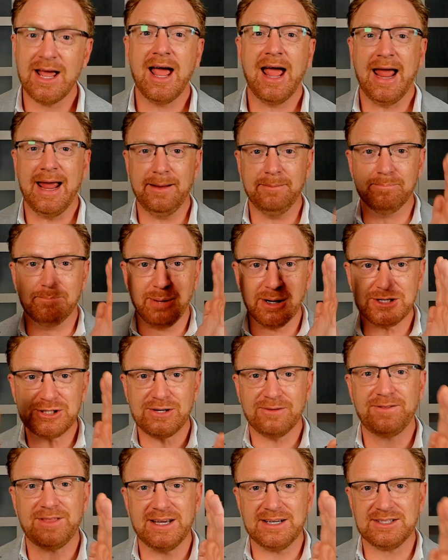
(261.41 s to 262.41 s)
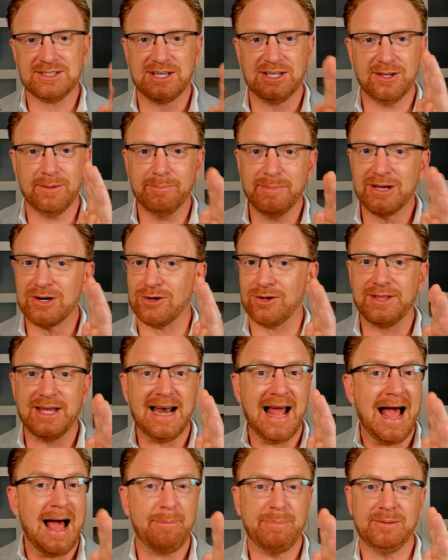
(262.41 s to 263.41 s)
a bunch of things in the middle that
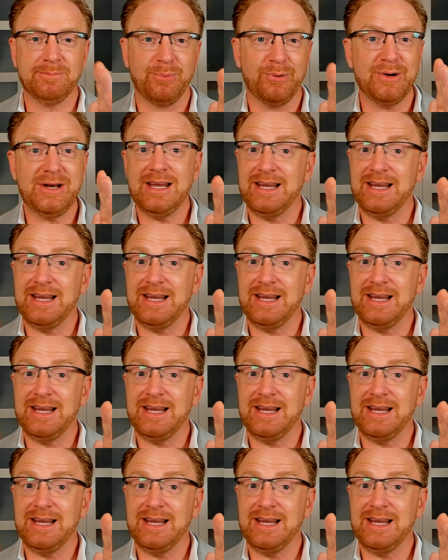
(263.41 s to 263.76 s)
happen pretty